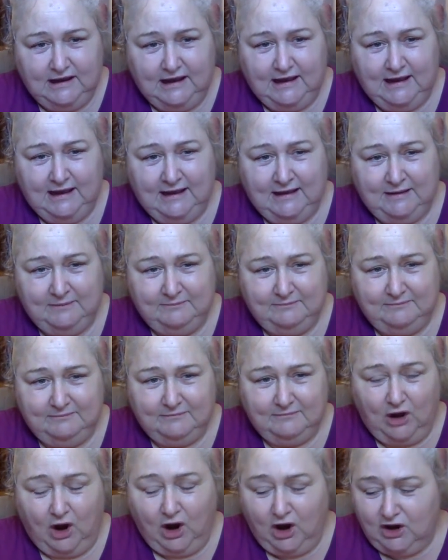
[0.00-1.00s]

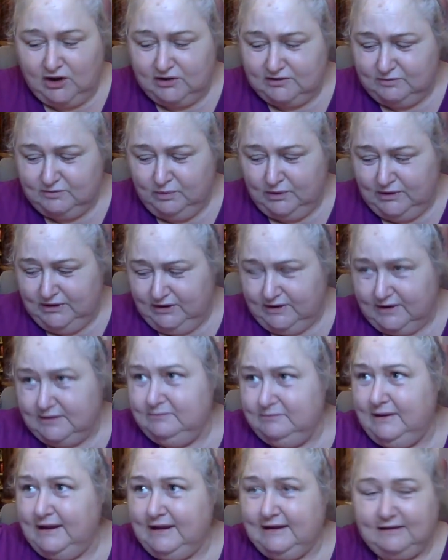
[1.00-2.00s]
art where you
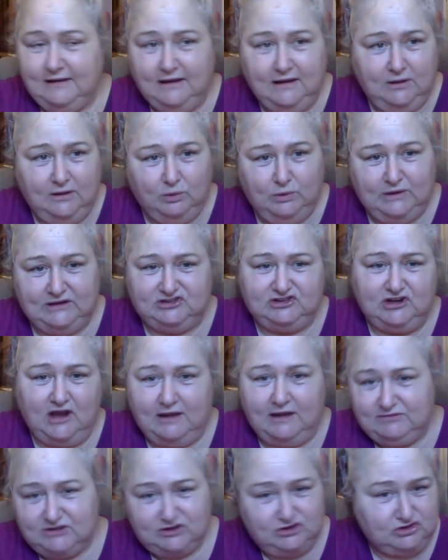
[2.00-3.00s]
can make wind
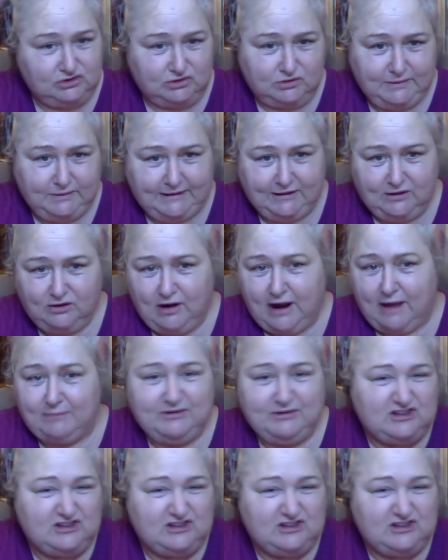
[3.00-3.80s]
chimes and jewelry and crap.